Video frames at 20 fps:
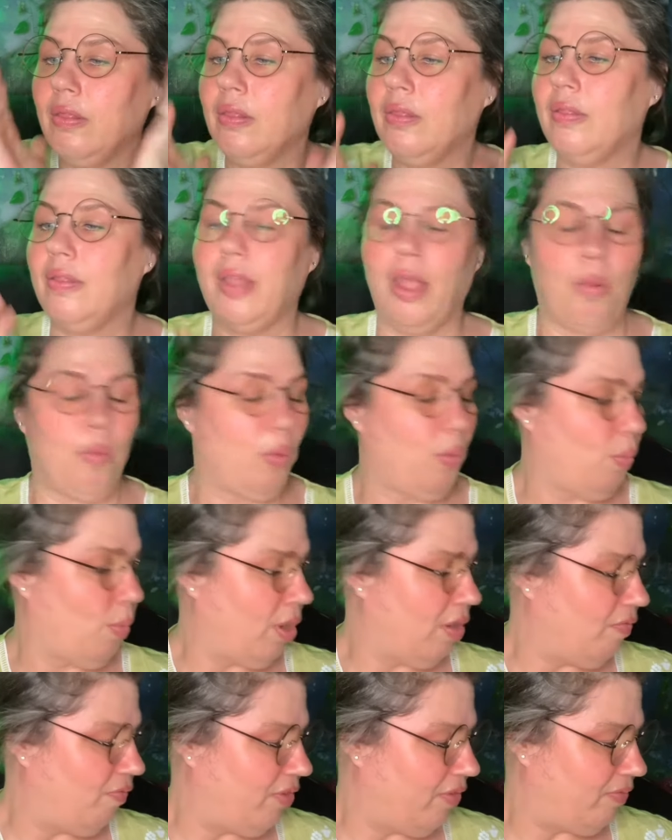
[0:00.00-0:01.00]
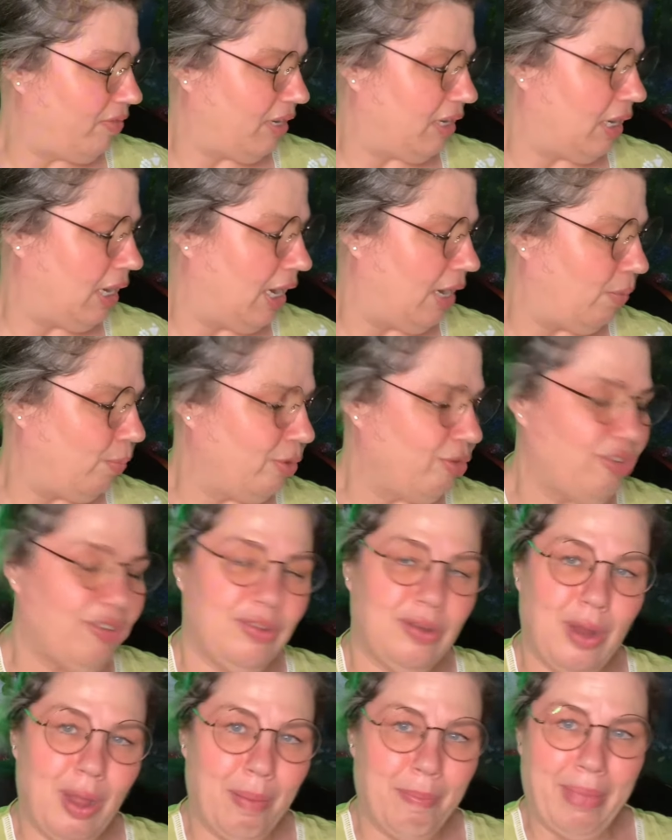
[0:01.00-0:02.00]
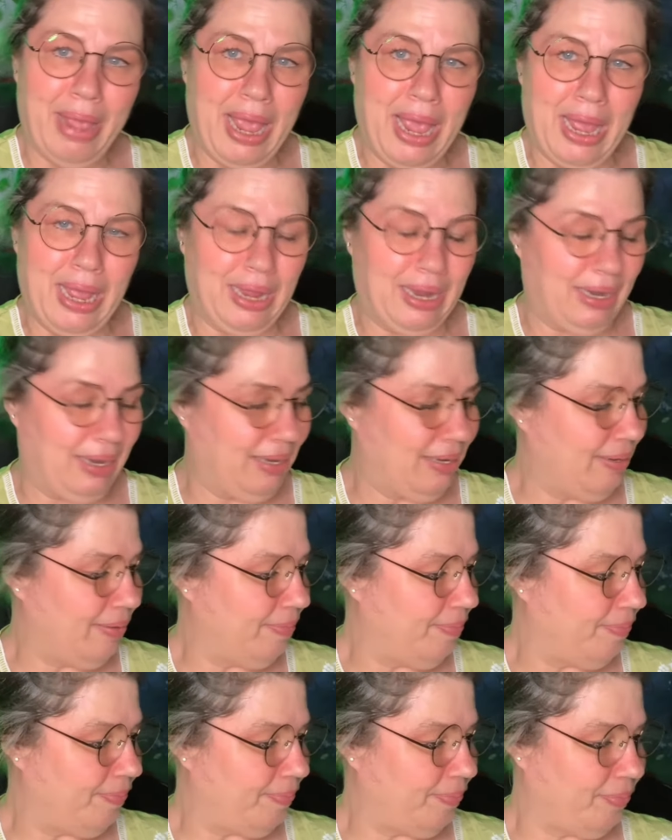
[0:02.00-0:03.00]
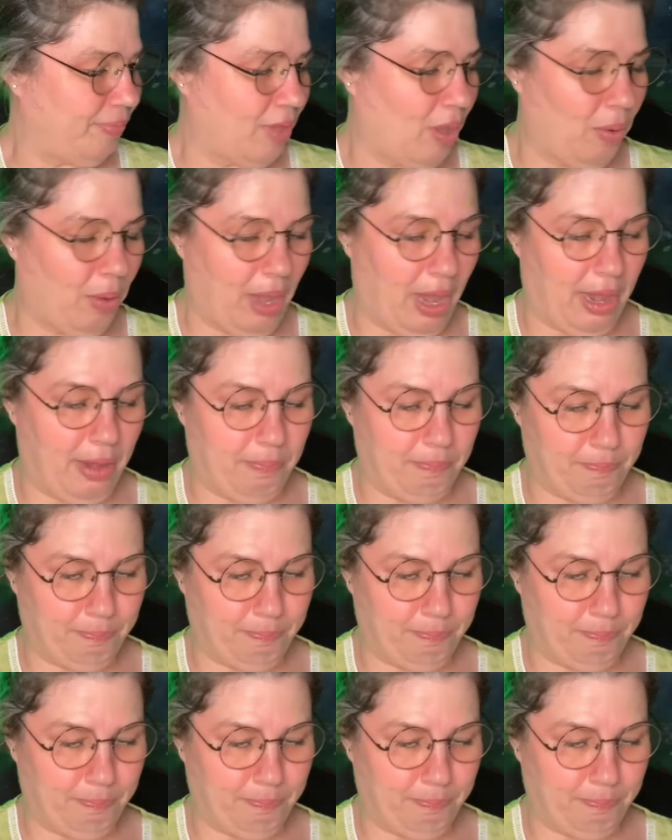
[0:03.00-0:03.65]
They were one fifty-nine, which is not bad. Okay.